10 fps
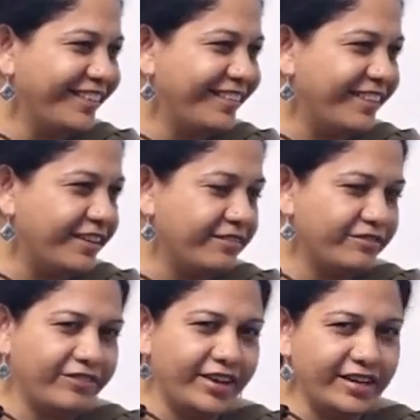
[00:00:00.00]
then
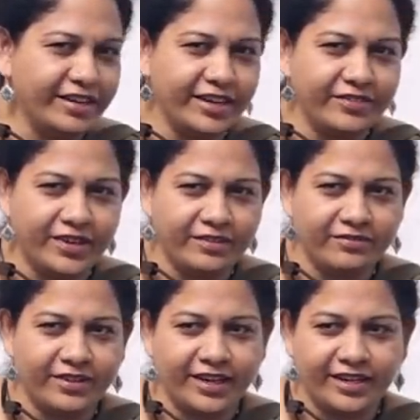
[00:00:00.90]
finally, one
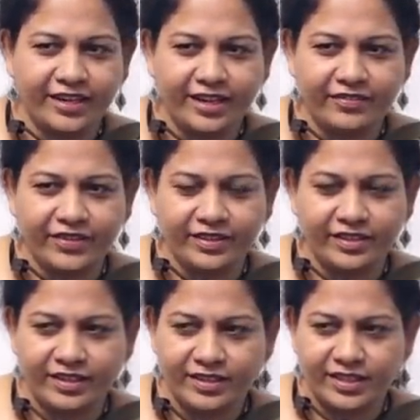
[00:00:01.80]
fine day when
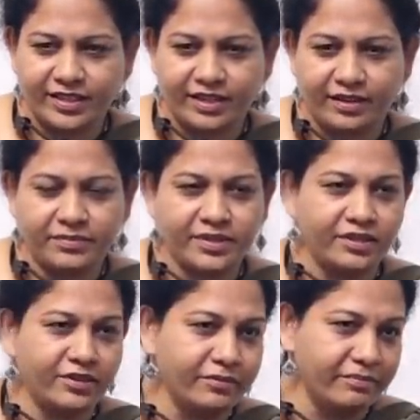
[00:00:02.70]
the result comes
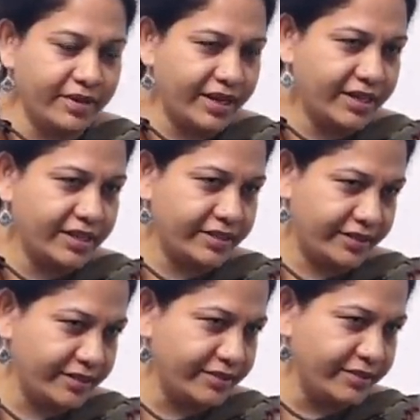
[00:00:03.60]
and you made it
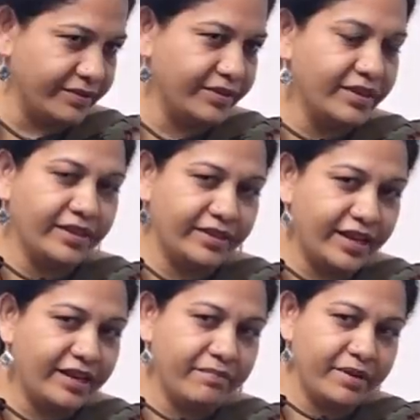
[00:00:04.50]
through,
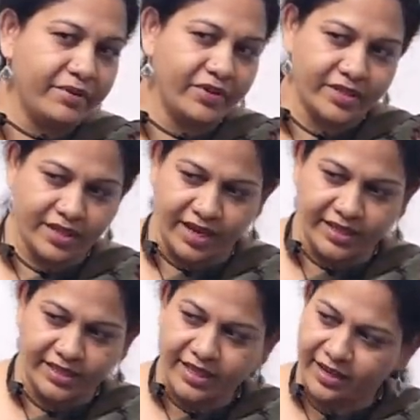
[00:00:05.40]
then people would say, I
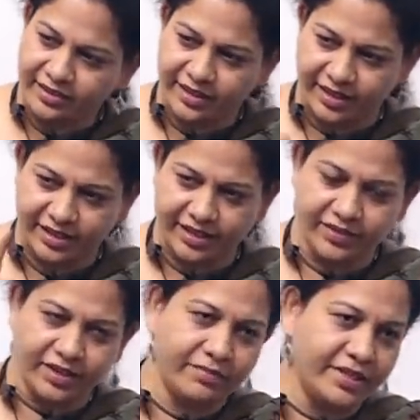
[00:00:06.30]
said that he
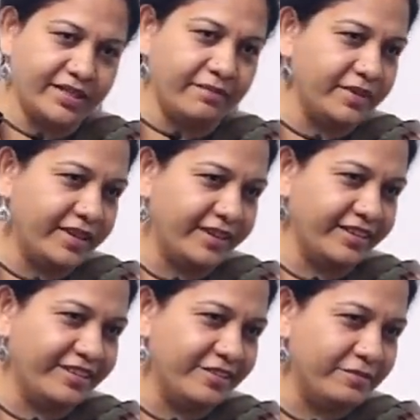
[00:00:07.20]
will be something
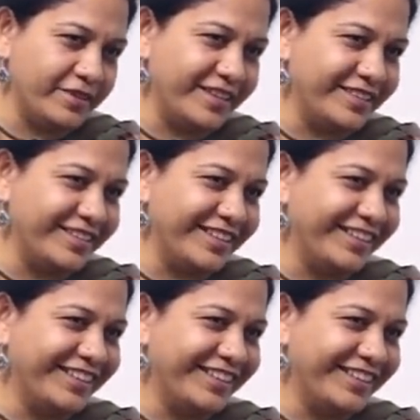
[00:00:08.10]
in UPSC